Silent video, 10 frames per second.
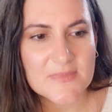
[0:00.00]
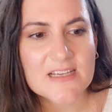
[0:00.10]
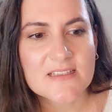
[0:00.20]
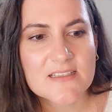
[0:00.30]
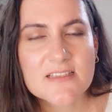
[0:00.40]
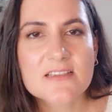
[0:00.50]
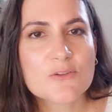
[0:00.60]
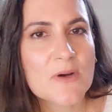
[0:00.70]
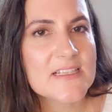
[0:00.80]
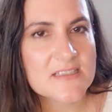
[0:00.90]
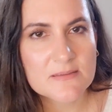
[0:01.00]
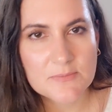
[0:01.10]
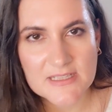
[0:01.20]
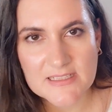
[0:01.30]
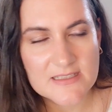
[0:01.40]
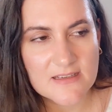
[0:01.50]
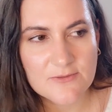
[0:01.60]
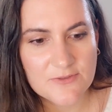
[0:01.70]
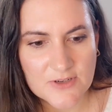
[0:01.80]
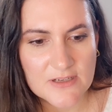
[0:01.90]
This is quite a simplistic
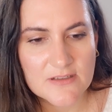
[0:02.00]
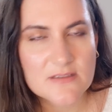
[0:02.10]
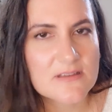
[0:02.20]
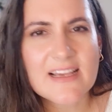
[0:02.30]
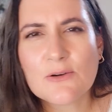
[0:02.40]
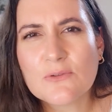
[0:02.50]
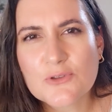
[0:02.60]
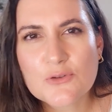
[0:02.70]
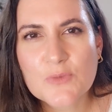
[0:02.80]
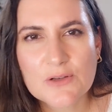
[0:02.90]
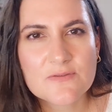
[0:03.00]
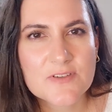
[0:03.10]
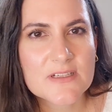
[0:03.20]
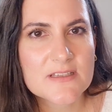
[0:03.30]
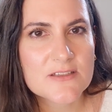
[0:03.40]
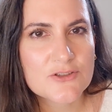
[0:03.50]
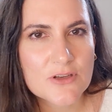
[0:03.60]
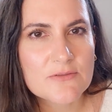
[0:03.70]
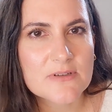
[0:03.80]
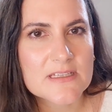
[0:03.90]
fragrance. Like all Jo Malone fragrances,
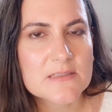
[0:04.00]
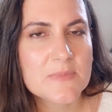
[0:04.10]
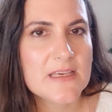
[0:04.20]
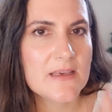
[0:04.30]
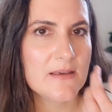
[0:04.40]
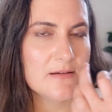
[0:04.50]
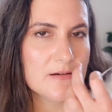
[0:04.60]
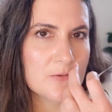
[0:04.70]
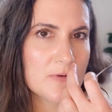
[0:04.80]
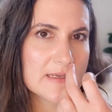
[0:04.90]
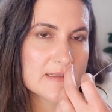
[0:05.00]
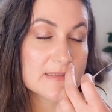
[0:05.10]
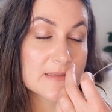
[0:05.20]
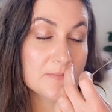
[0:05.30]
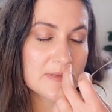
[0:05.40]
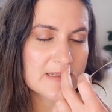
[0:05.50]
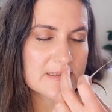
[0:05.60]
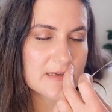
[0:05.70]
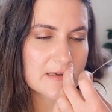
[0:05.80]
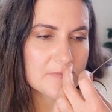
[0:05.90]
generally speaking, are quite
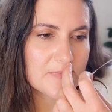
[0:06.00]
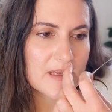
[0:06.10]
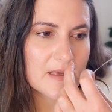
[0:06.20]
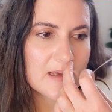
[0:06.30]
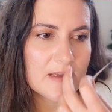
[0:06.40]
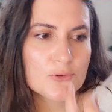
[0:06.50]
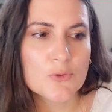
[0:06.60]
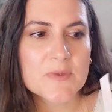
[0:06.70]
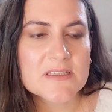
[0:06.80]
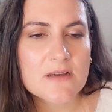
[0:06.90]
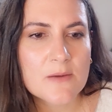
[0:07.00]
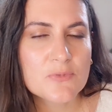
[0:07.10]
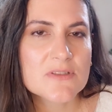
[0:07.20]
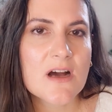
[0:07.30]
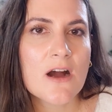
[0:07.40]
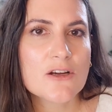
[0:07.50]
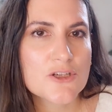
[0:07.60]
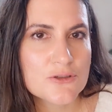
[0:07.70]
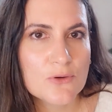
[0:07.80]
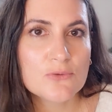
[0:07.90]
simplistic. It opens up with a
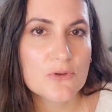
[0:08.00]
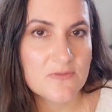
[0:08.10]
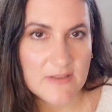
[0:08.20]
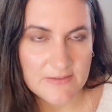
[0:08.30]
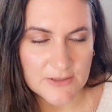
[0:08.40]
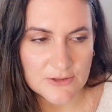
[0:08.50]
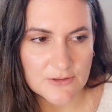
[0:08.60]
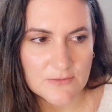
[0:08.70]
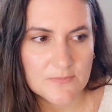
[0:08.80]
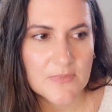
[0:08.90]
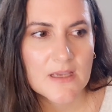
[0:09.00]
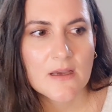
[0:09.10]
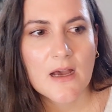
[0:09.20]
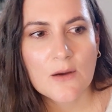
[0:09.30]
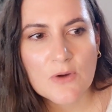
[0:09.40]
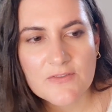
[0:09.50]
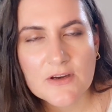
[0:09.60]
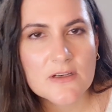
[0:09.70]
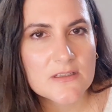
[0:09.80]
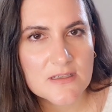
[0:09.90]
harsh note of lavender. However,
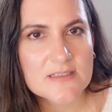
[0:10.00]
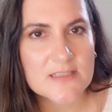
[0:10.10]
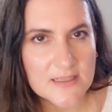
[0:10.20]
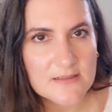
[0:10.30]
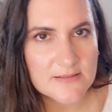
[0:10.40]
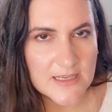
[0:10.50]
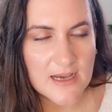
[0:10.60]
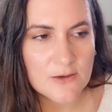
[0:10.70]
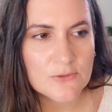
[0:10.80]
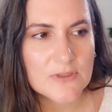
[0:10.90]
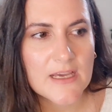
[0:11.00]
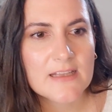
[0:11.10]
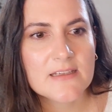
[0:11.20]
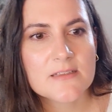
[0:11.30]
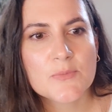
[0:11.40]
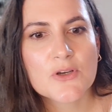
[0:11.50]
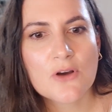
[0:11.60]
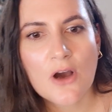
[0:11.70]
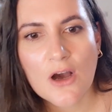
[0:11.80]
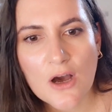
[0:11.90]
it does settle down and it
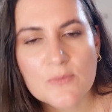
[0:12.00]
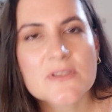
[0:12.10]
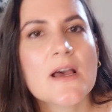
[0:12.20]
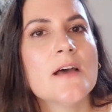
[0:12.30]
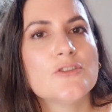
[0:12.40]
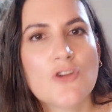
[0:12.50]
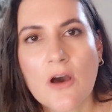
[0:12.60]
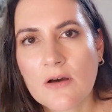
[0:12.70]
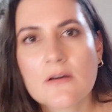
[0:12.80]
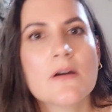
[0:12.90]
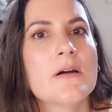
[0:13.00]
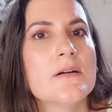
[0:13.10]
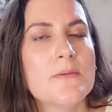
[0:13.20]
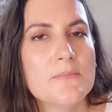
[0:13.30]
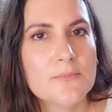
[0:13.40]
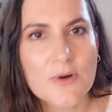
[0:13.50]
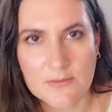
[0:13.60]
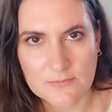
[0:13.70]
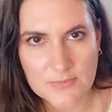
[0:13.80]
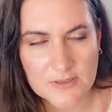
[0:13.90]
becomes a Tonka
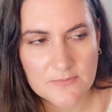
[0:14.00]
bomb.